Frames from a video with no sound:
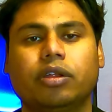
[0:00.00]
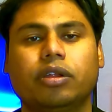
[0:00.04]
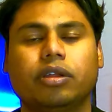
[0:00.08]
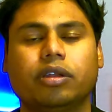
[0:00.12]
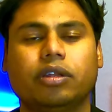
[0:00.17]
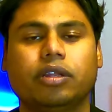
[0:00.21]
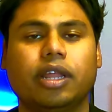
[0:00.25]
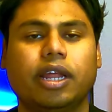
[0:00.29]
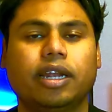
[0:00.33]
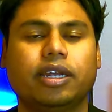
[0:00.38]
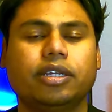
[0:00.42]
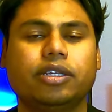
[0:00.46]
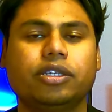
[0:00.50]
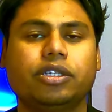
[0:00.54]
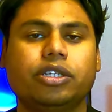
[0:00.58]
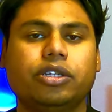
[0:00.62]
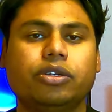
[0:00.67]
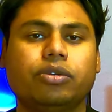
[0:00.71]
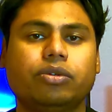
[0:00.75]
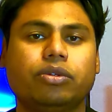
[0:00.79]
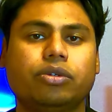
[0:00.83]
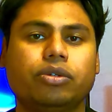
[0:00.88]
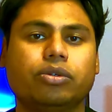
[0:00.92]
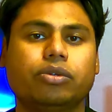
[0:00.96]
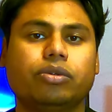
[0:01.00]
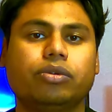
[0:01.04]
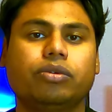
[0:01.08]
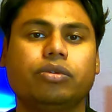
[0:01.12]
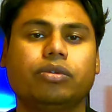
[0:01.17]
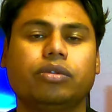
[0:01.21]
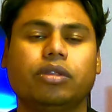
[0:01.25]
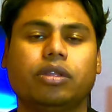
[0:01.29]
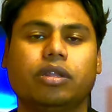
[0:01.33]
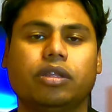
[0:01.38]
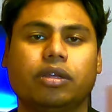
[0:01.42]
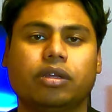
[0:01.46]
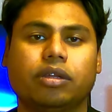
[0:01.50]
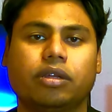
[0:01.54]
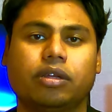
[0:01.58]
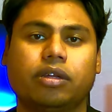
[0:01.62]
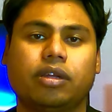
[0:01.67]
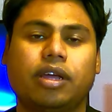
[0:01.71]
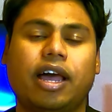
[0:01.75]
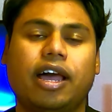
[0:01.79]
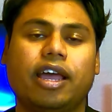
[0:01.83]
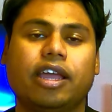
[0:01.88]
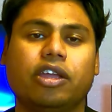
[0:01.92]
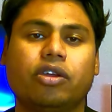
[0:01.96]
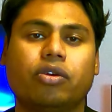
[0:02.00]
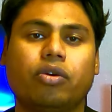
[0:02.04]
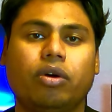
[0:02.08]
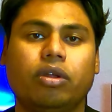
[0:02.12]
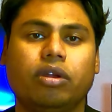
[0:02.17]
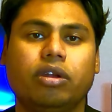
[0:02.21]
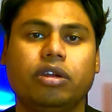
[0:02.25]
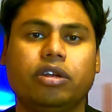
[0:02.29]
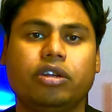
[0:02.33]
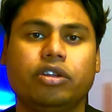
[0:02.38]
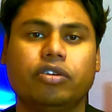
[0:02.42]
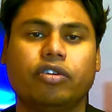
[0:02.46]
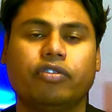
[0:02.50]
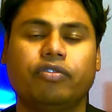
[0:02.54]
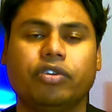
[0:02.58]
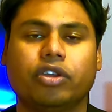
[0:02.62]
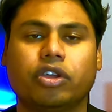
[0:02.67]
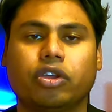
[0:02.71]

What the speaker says: That is due to the high quality of